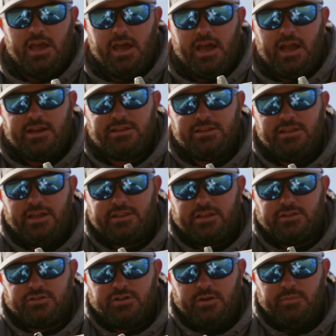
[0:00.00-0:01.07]
I actually like to
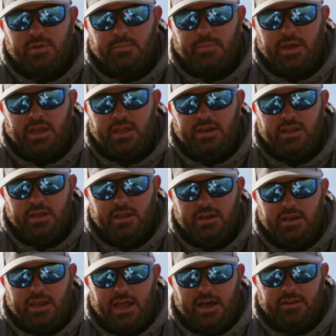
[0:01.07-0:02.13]
trim the bait
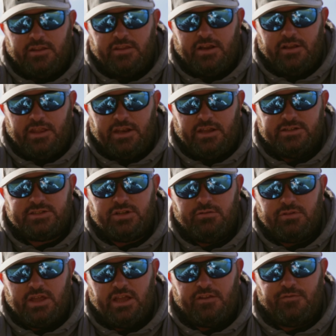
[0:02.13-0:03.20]
down to there. That does two
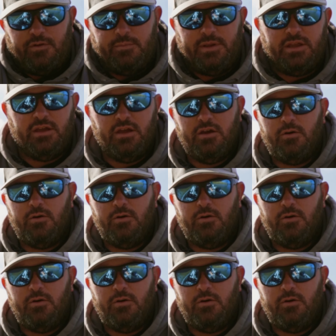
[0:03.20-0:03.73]
things for me.